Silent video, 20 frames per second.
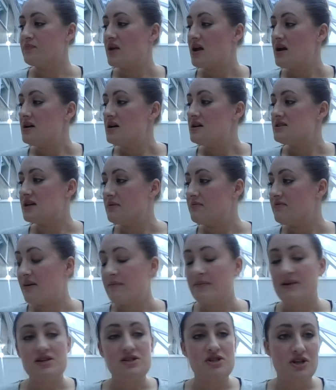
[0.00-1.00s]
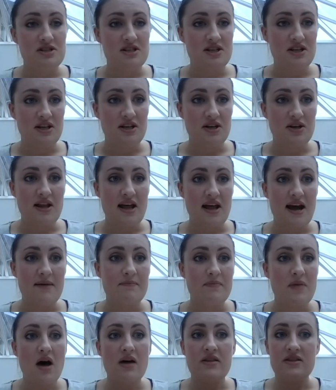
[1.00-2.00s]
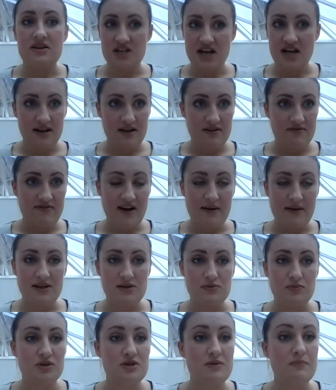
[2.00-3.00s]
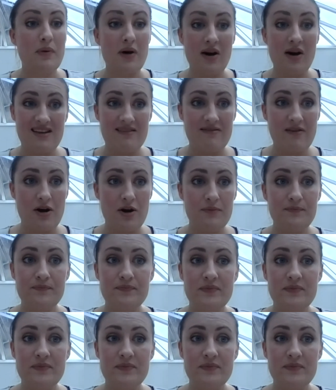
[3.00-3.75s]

Some families choose to do that, other families want to buy their own.